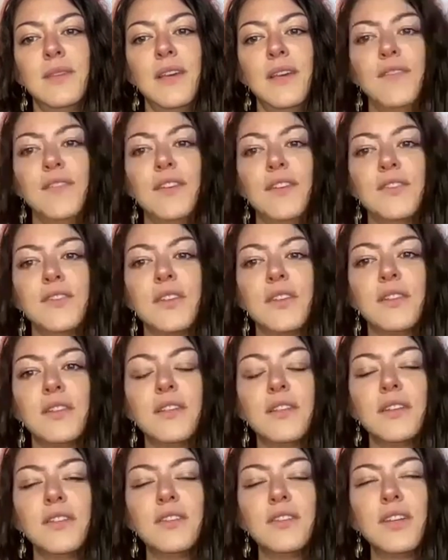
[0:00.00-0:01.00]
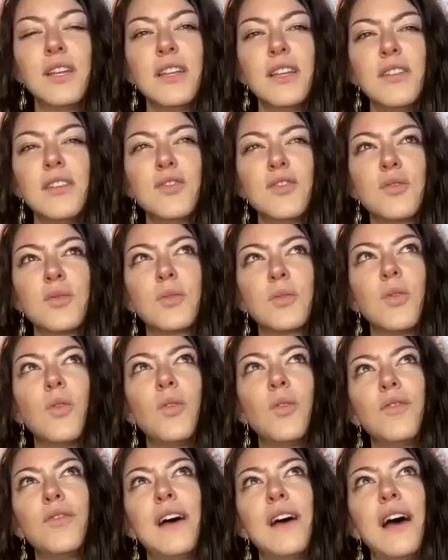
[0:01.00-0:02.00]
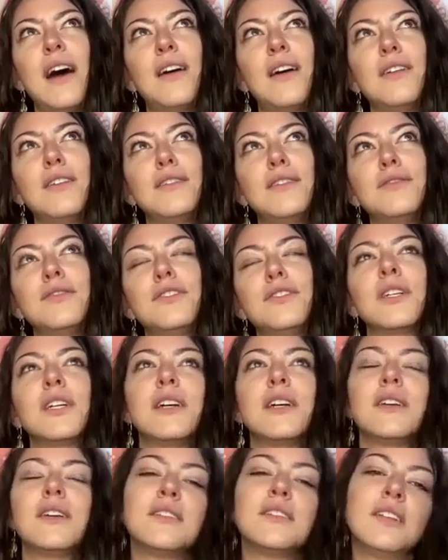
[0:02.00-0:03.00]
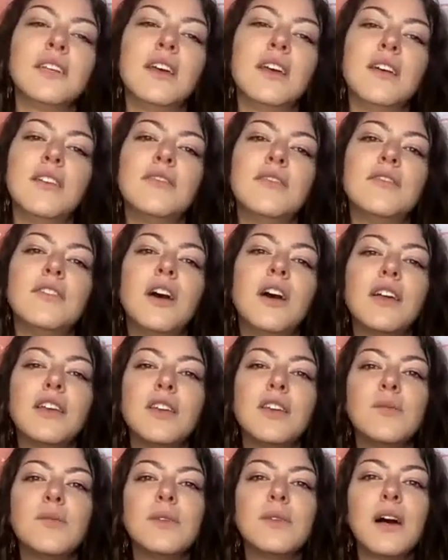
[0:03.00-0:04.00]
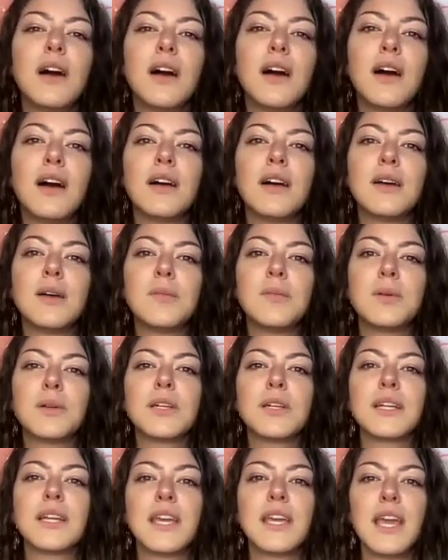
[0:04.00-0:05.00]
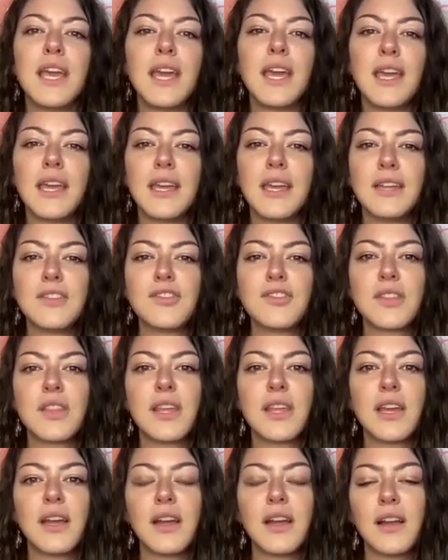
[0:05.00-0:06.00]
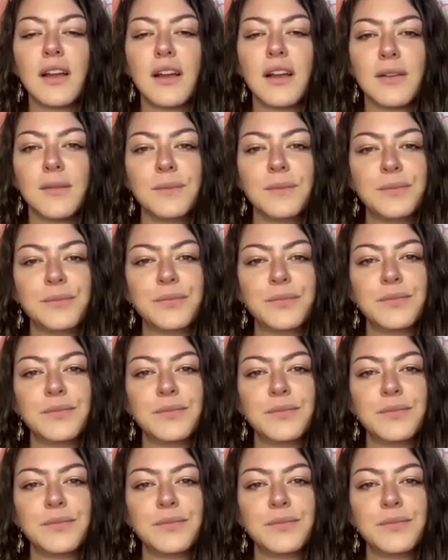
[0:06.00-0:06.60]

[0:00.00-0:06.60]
If there's a little control valve or a volume knob or a gauge there,